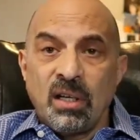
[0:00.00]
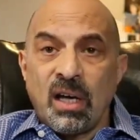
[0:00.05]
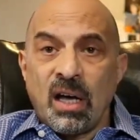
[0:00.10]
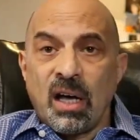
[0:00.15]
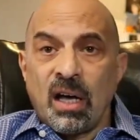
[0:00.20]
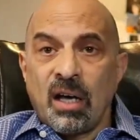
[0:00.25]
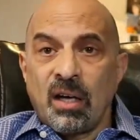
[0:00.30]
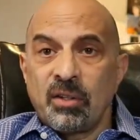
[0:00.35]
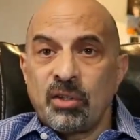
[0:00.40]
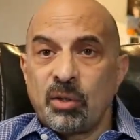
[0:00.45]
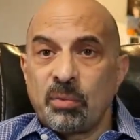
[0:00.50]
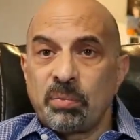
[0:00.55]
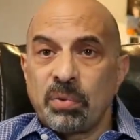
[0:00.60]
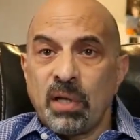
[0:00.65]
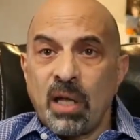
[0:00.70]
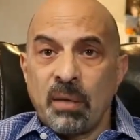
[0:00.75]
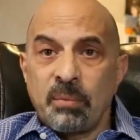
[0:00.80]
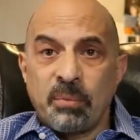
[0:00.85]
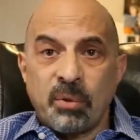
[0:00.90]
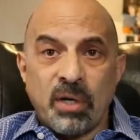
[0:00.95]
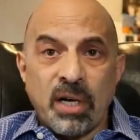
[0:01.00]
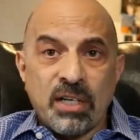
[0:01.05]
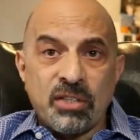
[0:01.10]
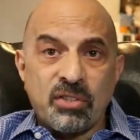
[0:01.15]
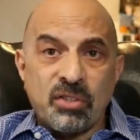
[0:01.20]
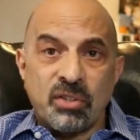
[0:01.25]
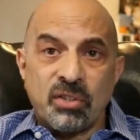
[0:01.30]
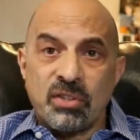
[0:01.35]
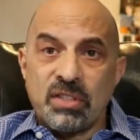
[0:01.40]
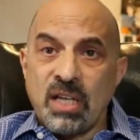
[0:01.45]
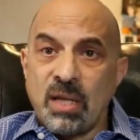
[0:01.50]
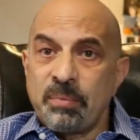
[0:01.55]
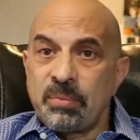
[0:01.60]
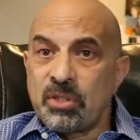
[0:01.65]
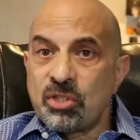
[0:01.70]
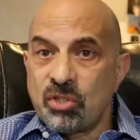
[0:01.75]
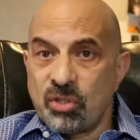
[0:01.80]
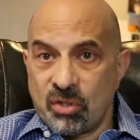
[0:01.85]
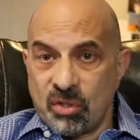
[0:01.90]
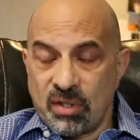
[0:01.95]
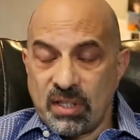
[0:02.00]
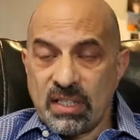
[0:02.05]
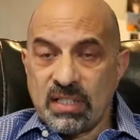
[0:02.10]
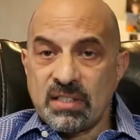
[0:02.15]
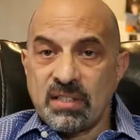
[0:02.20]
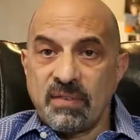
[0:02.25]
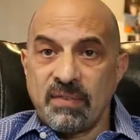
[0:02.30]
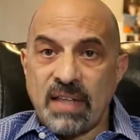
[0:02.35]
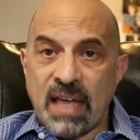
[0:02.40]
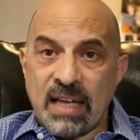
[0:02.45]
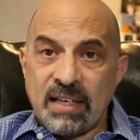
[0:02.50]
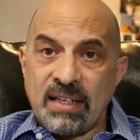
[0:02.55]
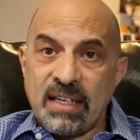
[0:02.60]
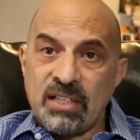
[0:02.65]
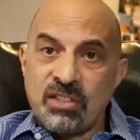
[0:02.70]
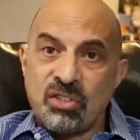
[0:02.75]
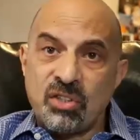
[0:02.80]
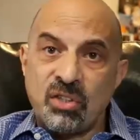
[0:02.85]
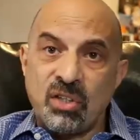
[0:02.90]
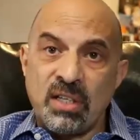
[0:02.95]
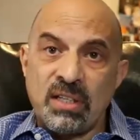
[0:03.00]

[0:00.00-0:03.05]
your blood pressure, temperature, things of that nature,